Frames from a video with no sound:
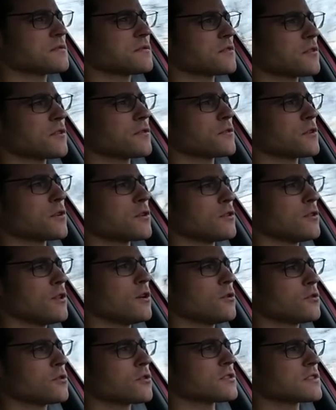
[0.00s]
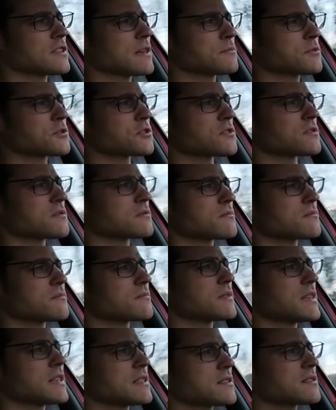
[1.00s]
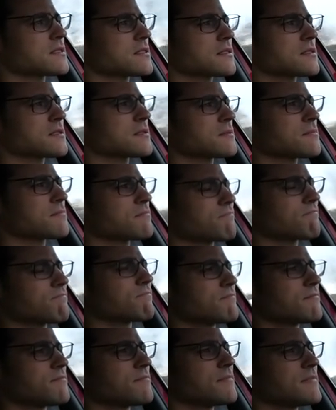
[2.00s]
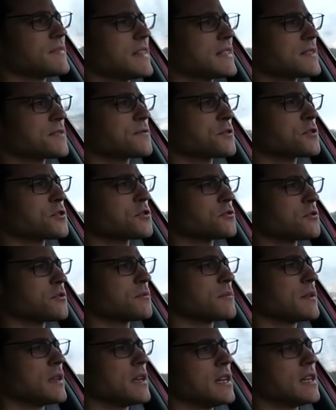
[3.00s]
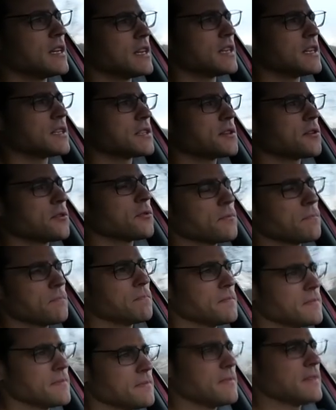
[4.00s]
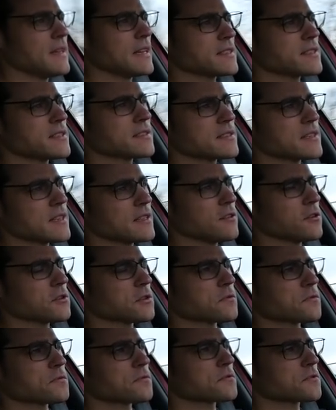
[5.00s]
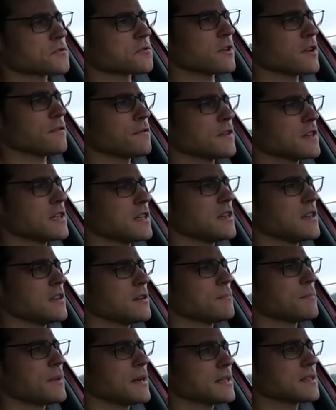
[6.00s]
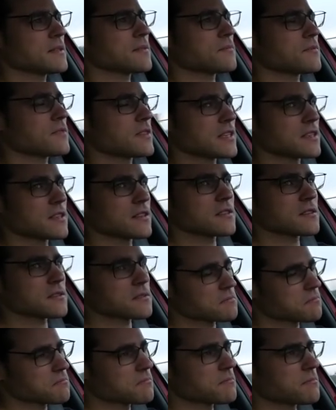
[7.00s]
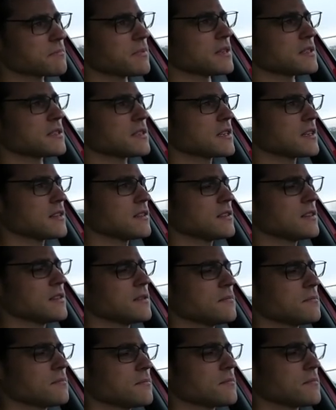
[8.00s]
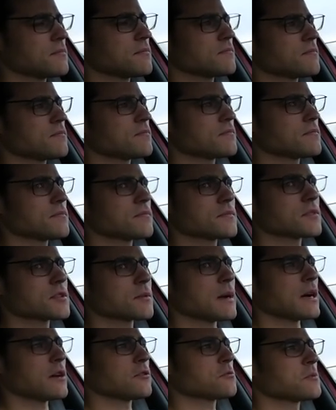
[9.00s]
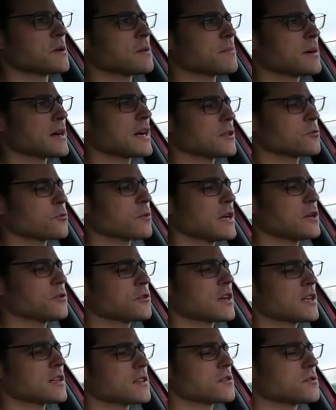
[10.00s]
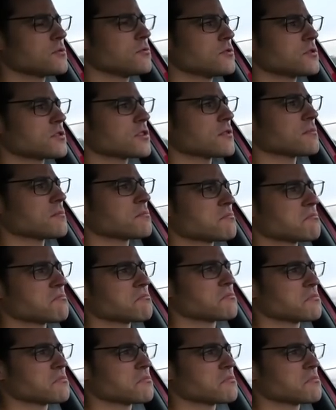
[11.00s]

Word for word: for, for a low consumption. That's, that's for sure. So there's still a lot of traffic here, but this is basically some Autobahn path where you can do some